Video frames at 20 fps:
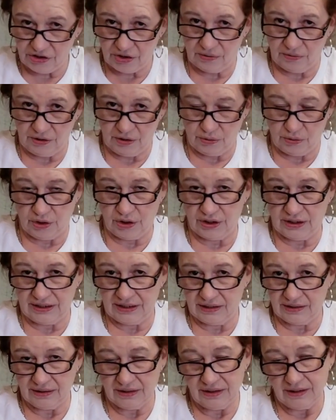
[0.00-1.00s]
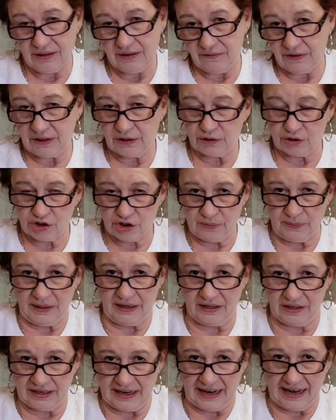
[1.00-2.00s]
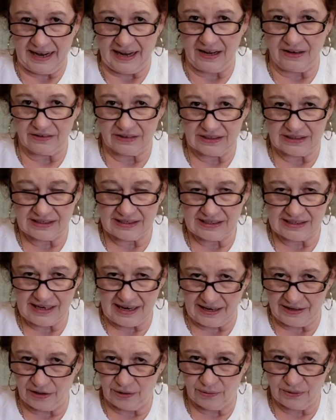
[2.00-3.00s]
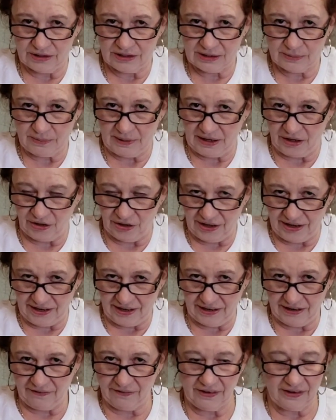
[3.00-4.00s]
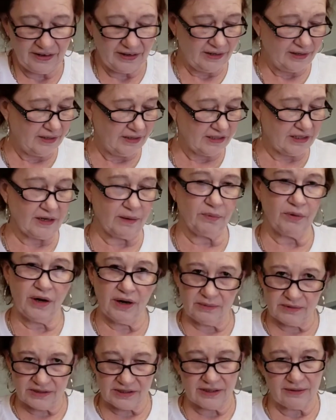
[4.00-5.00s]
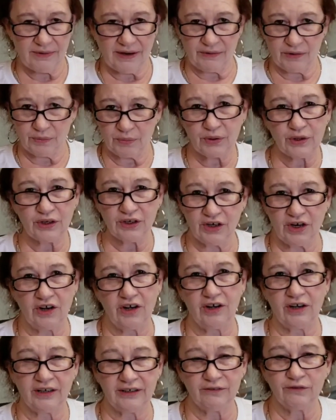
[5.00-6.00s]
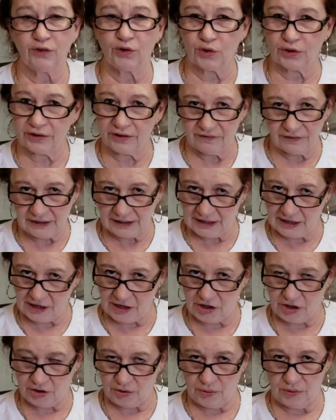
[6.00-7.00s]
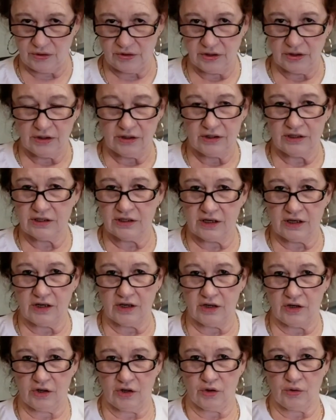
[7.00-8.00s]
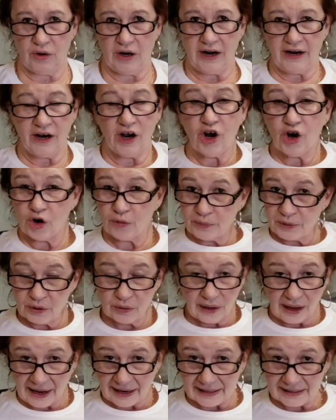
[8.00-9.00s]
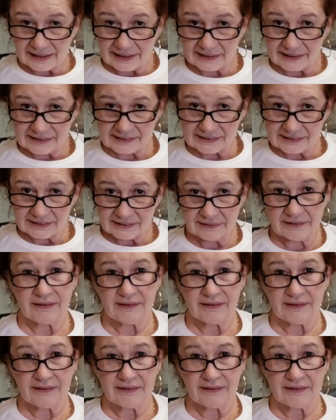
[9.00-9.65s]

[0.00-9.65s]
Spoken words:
So if you were gonna finger spell it out, this is how you would spell love. So I promised him I would put it on for the video. So I hope you like it.